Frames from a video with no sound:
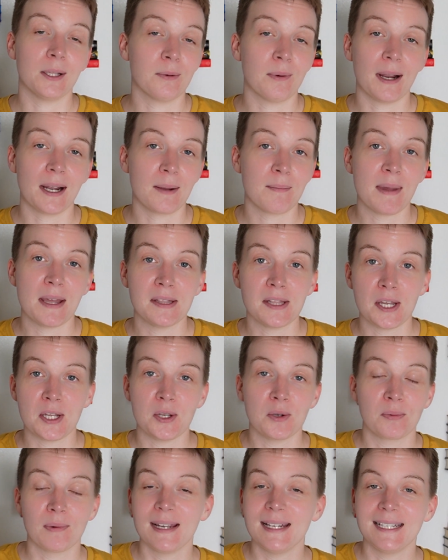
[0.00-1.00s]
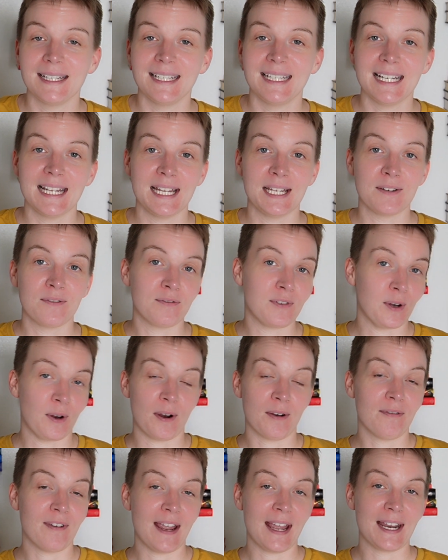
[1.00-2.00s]
recommend that you read it if
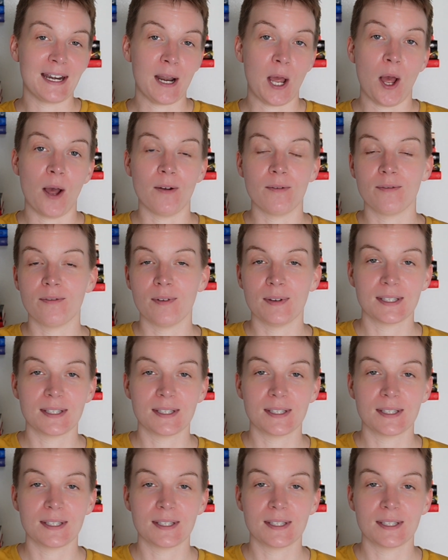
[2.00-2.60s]
you're a fan of